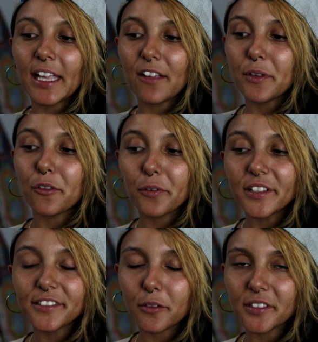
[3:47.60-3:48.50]
Gave me the
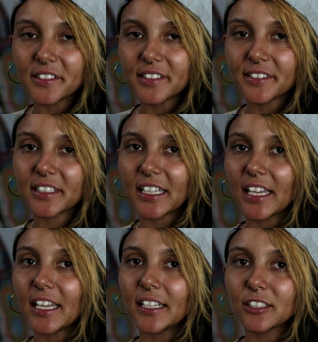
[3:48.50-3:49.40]
resources to
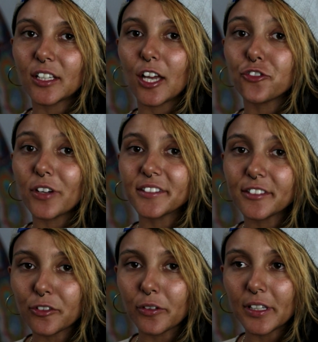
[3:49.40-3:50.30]
get into a
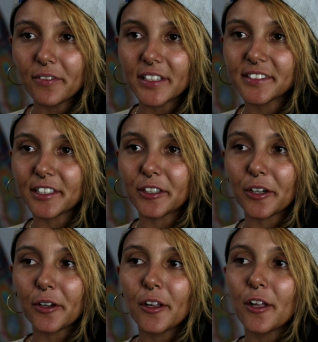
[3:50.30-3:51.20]
transitional living center